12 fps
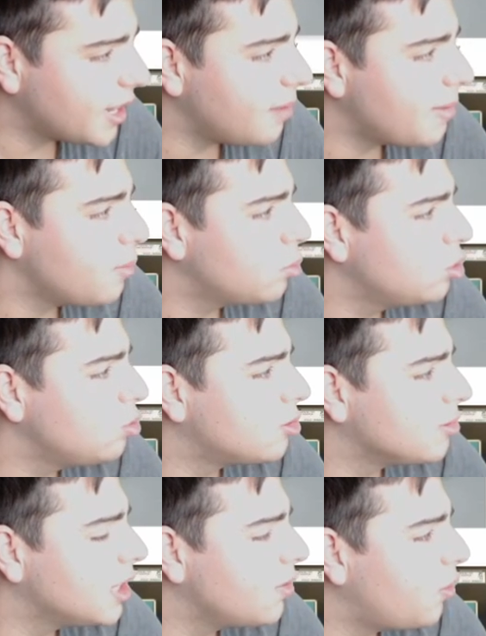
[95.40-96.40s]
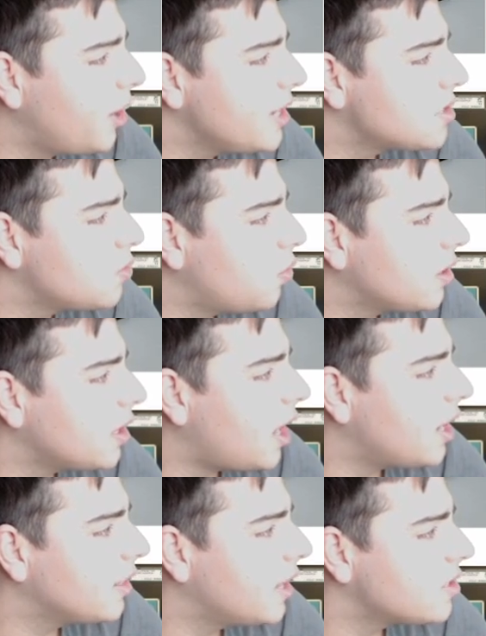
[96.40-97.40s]
it up. Maybe we'll do some giveaways and
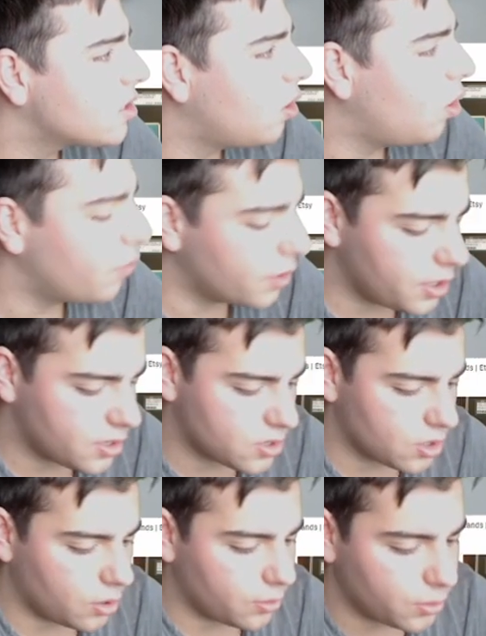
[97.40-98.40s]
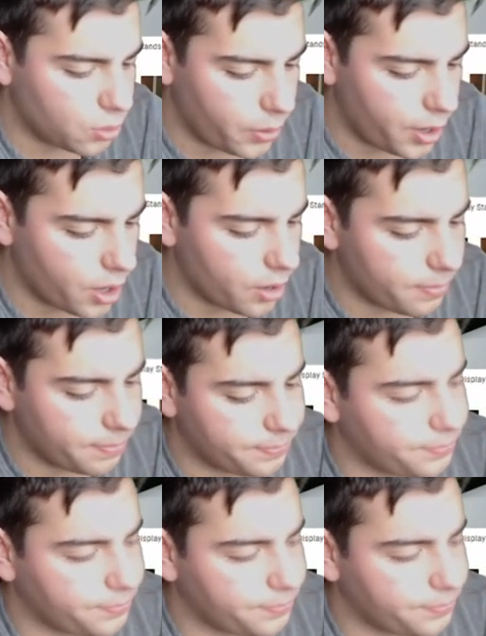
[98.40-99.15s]
whatnot. Let's go over this. So Twitter.